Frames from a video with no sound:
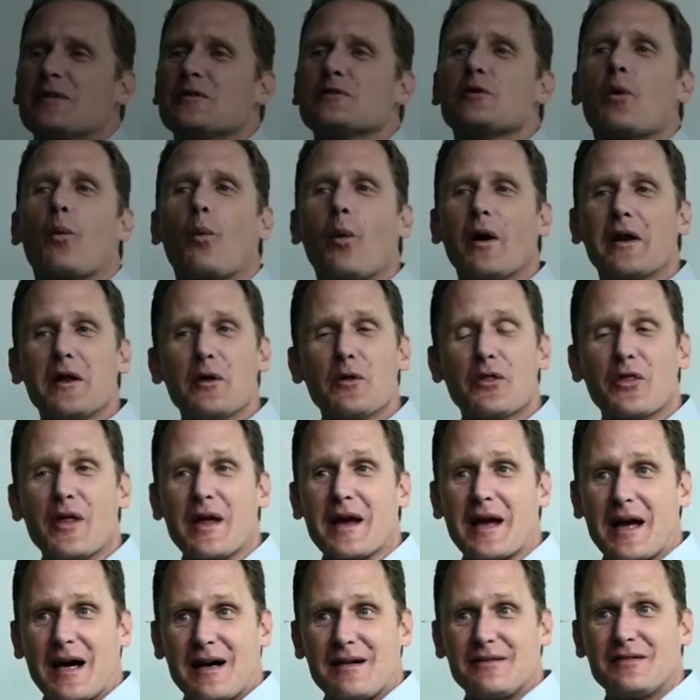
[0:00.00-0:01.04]
So what do you
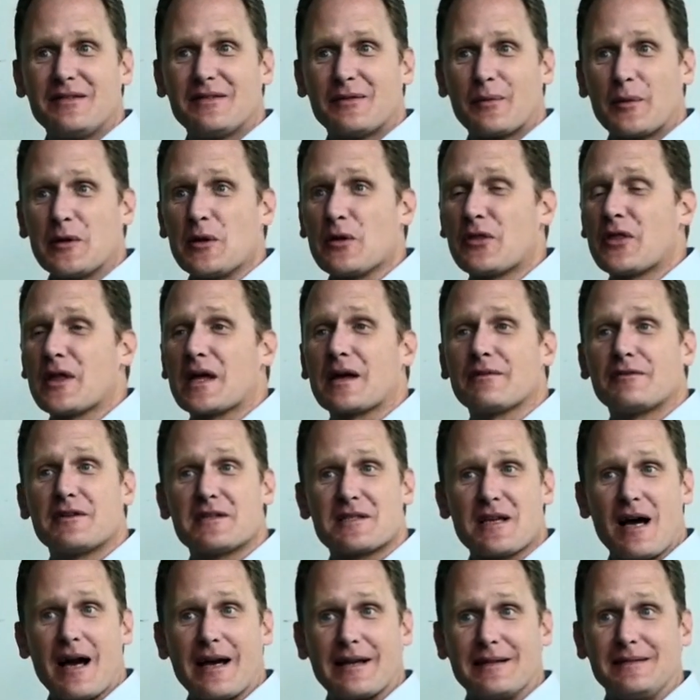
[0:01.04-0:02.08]
think of when you think of
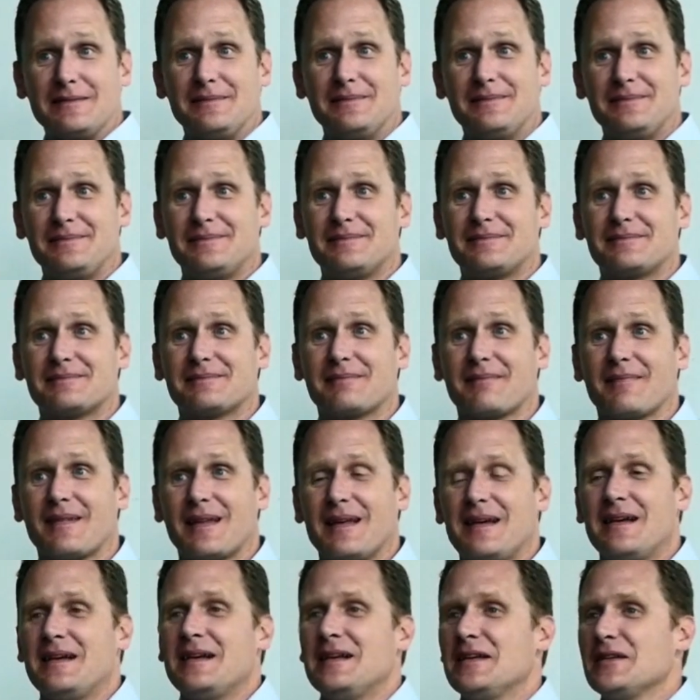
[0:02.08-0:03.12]
design?
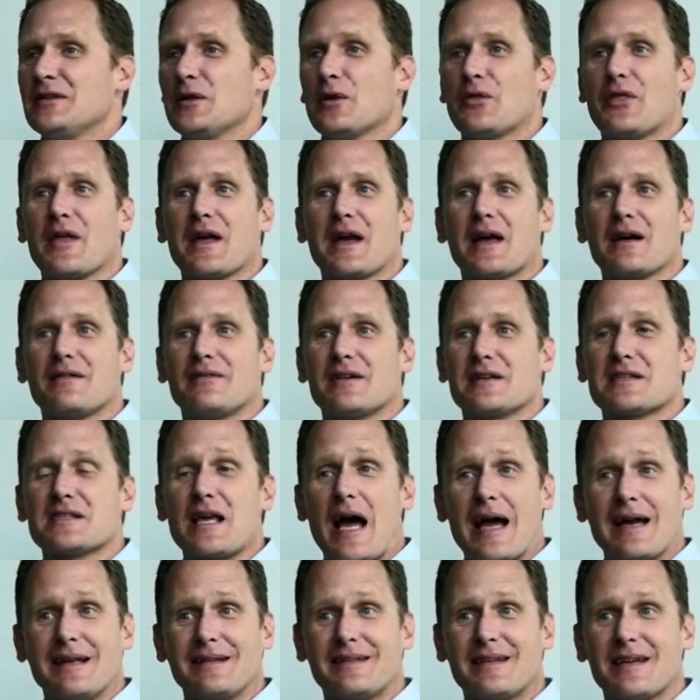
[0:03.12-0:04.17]
Do you think of a
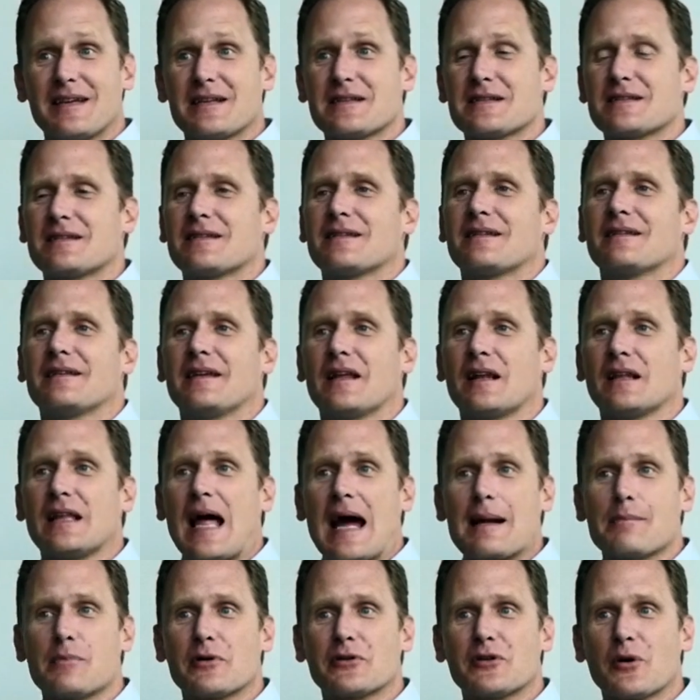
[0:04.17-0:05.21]
scientist in
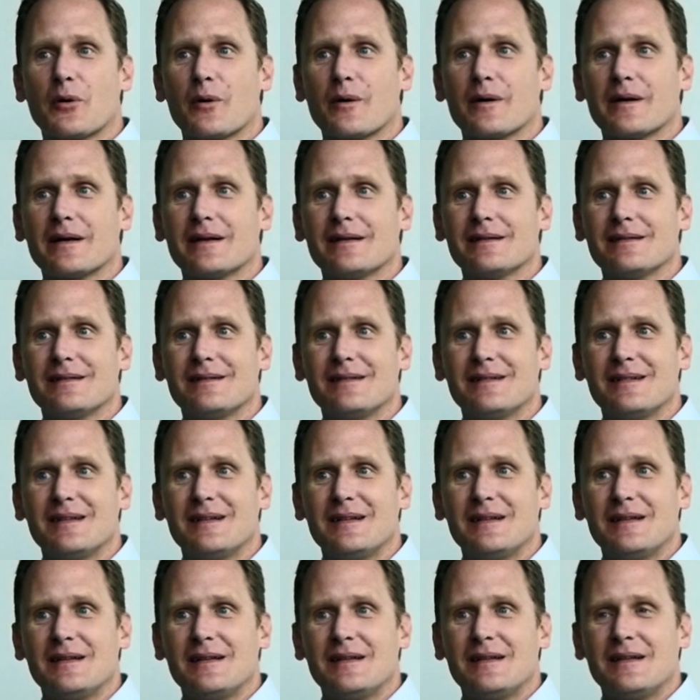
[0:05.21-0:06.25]
laboratory?
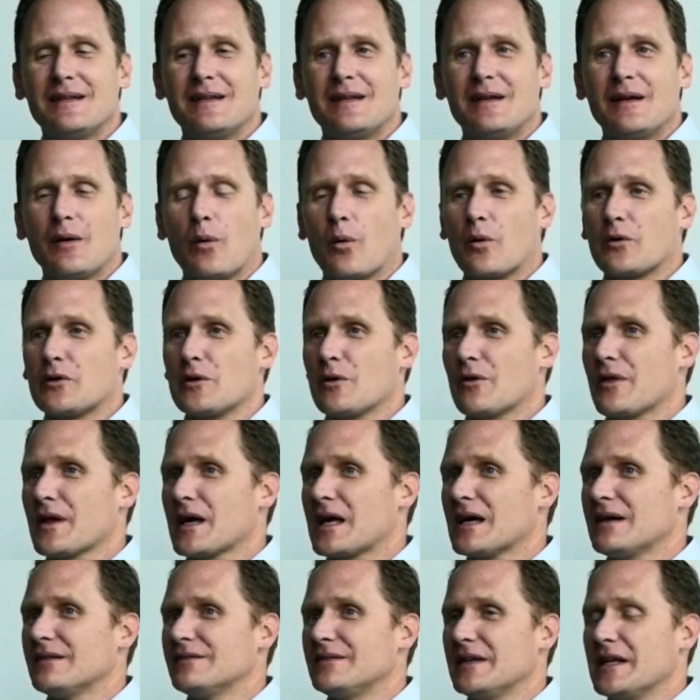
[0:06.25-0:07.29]
Or do you
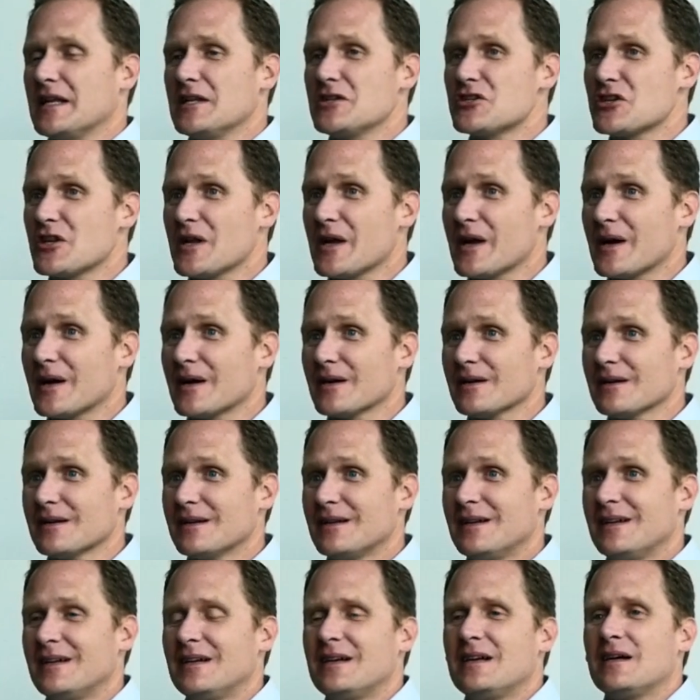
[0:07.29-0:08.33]
think of an engineer
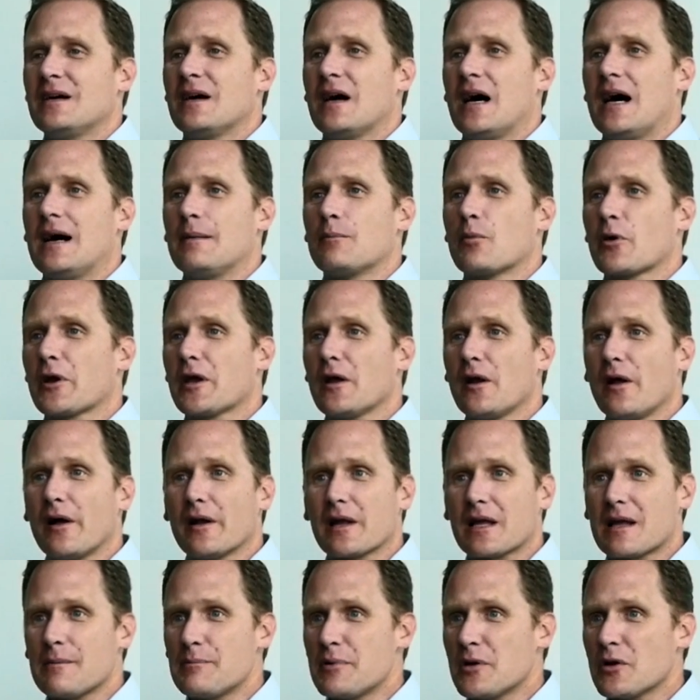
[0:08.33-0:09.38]
working on
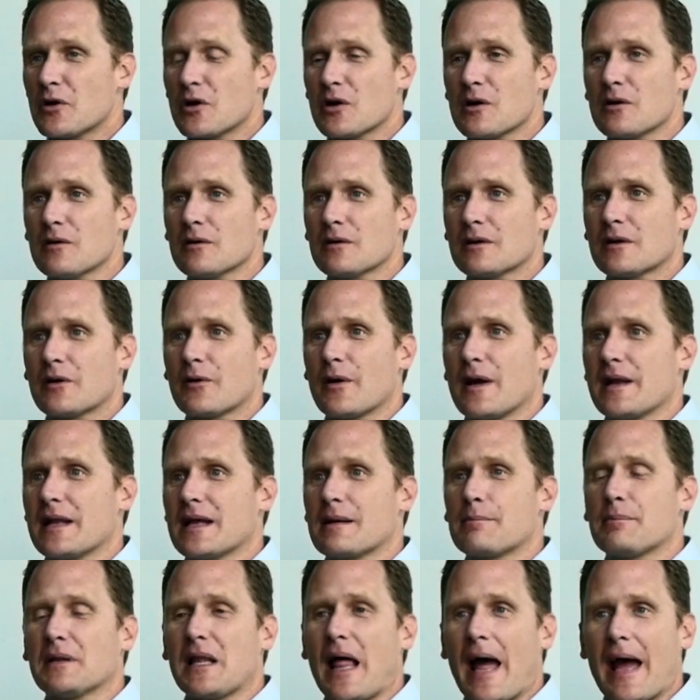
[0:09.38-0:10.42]
a computer,
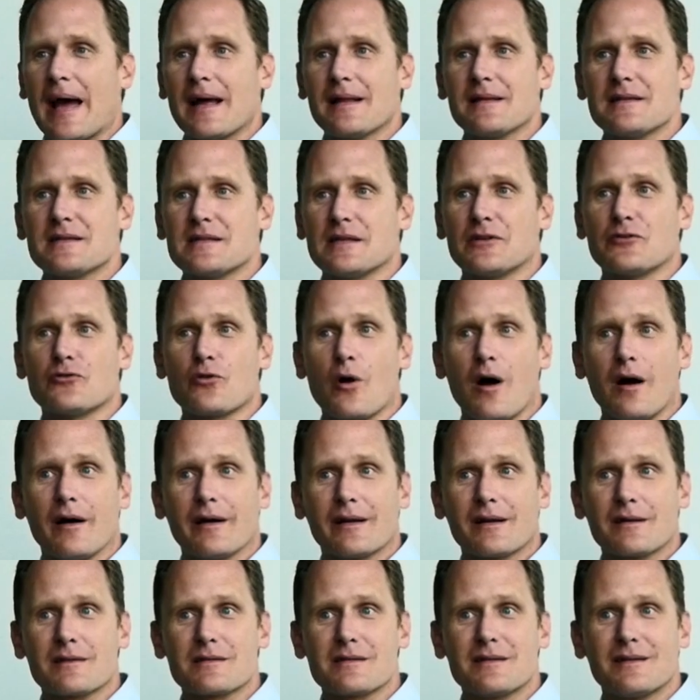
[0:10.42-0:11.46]
creating plans and
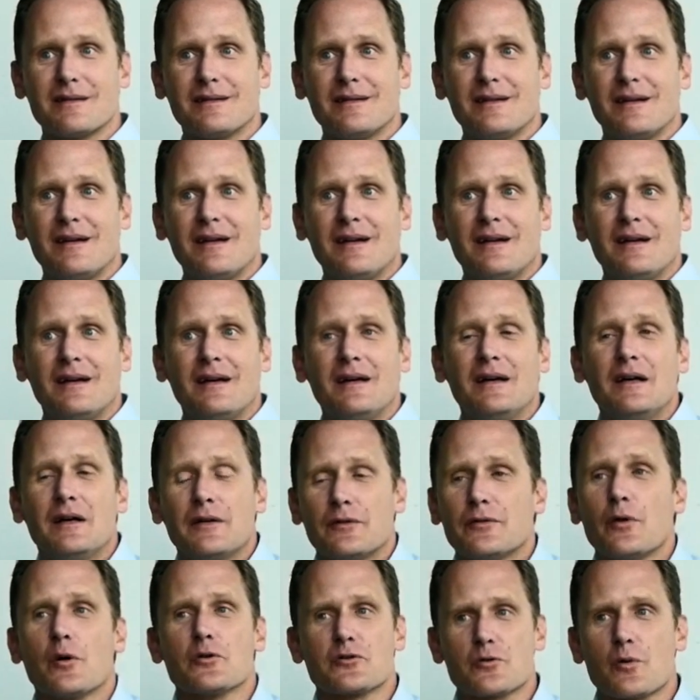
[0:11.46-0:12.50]
drawings?
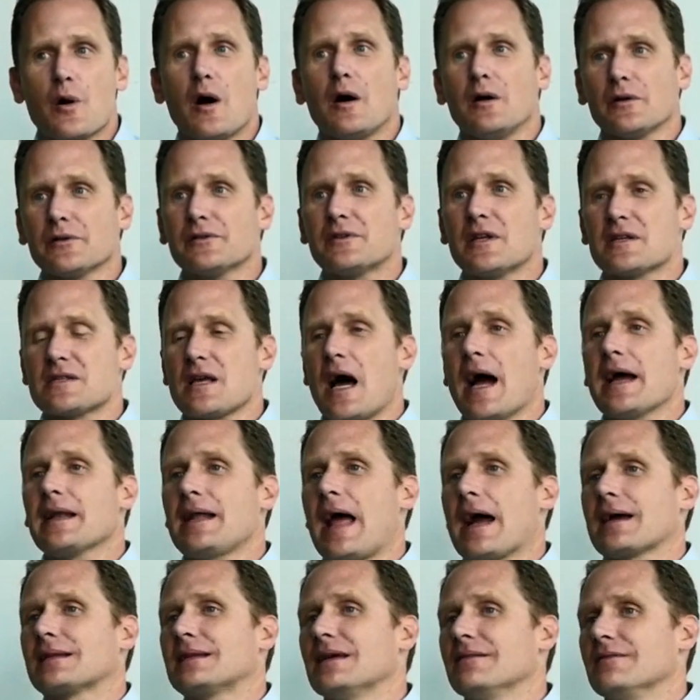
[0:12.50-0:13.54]
Those are all design
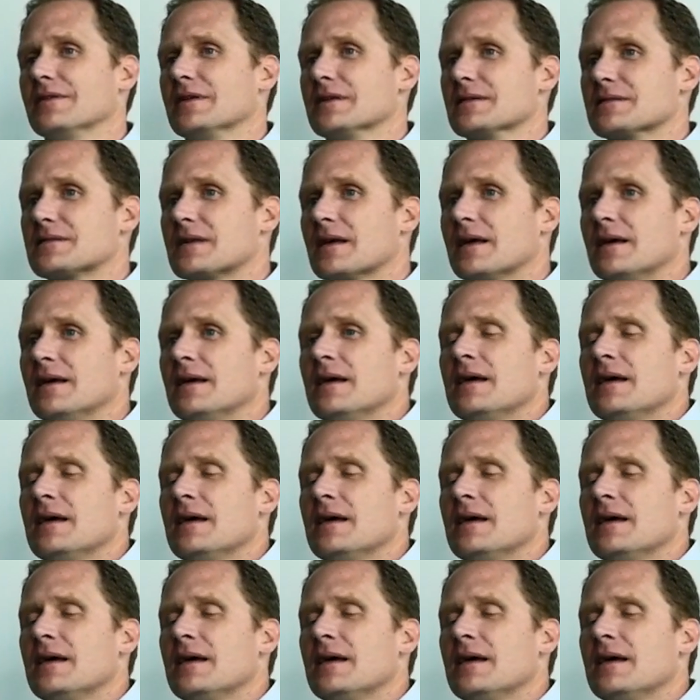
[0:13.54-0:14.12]
activities.